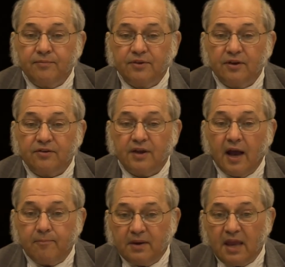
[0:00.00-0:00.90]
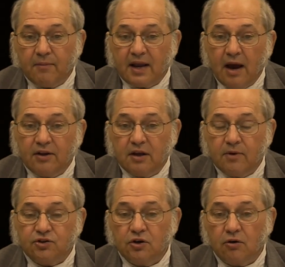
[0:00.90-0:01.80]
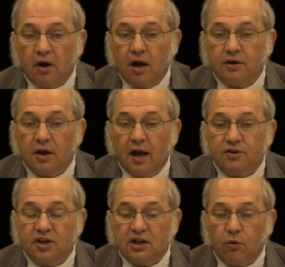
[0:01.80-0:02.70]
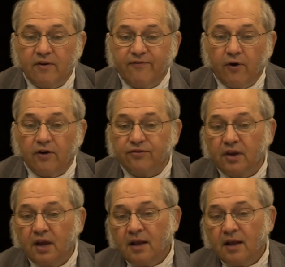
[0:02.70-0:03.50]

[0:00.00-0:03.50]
since I became a county commissioner on January 1st.